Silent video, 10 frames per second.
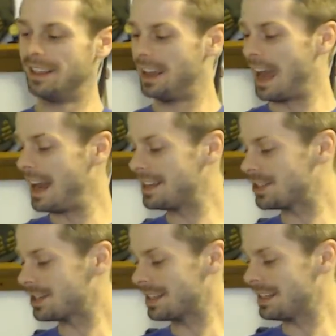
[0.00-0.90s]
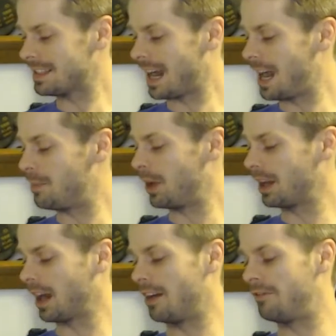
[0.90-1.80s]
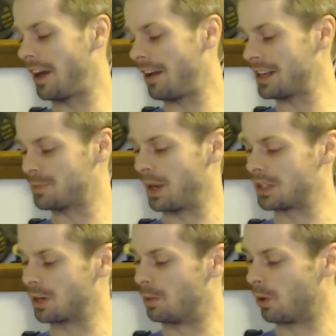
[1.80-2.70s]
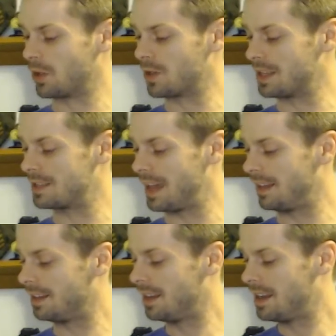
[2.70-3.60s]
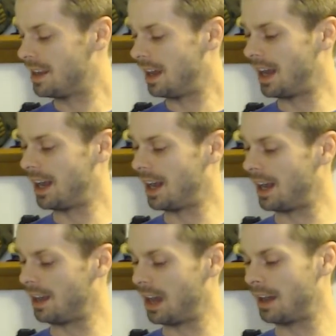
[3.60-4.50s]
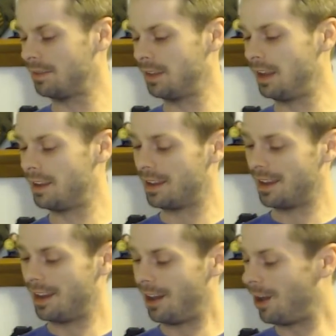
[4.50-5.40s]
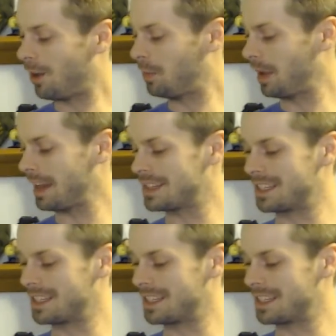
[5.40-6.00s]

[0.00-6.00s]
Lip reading: And it's just an entire book of various picture portraits that all play to